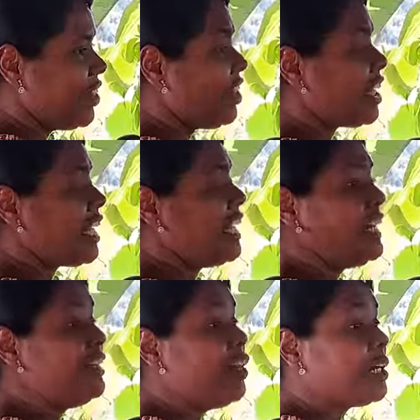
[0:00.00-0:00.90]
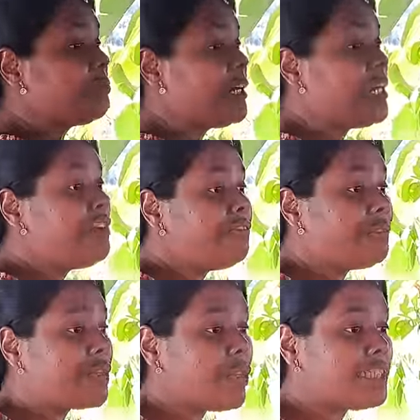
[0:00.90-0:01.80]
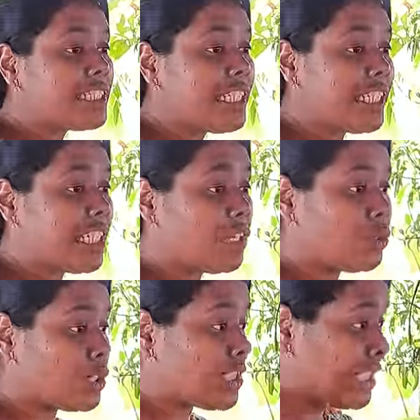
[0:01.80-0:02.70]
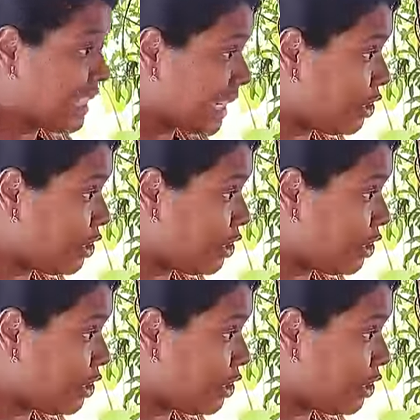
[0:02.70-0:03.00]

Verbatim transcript: he did not believe because he could see